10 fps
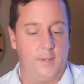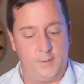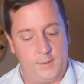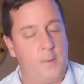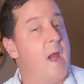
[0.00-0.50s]

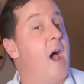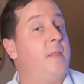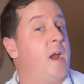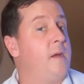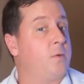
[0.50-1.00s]
So
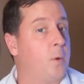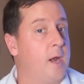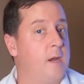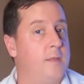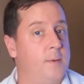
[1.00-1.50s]
now that I've
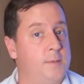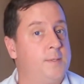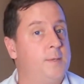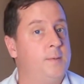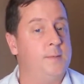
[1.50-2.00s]
created
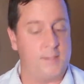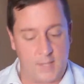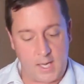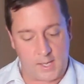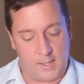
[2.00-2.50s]
those two
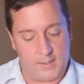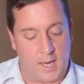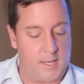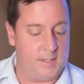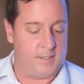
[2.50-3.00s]

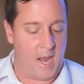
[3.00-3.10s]
scenes, I can just